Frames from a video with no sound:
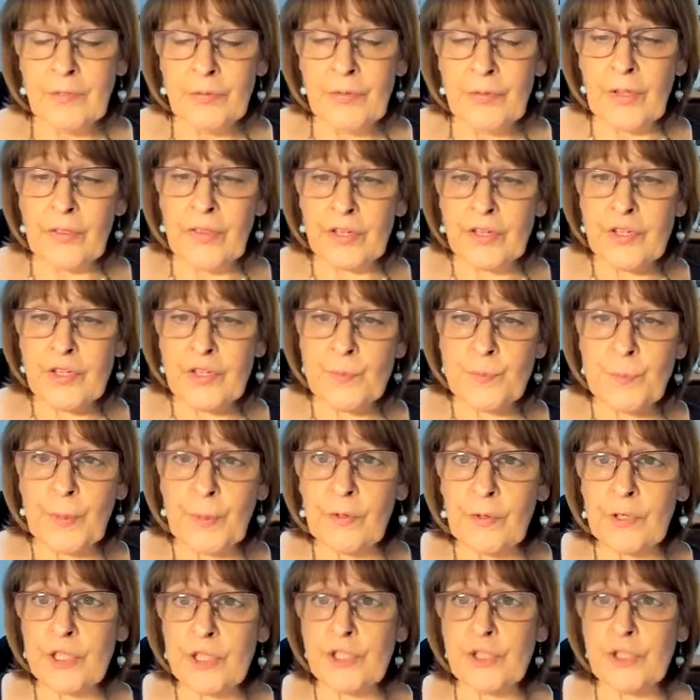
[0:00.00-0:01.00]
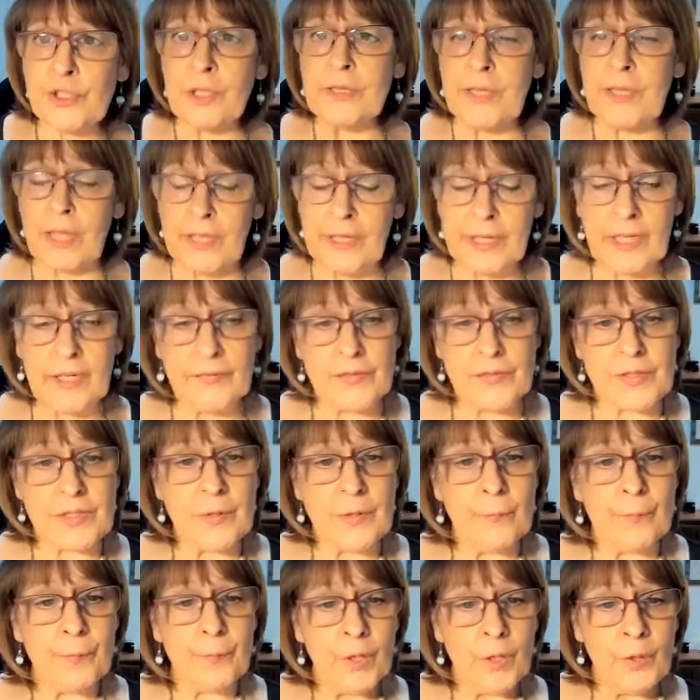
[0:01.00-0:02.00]
that their spiritual lives
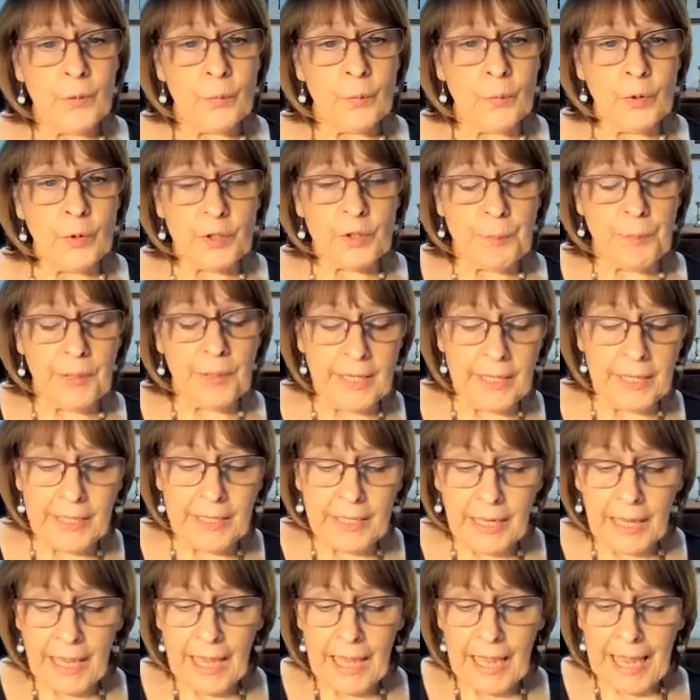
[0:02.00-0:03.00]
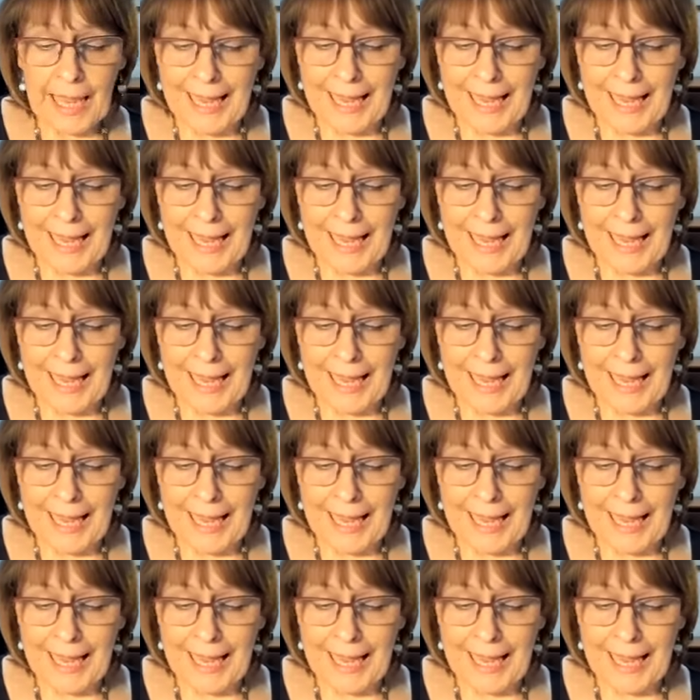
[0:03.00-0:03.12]
would be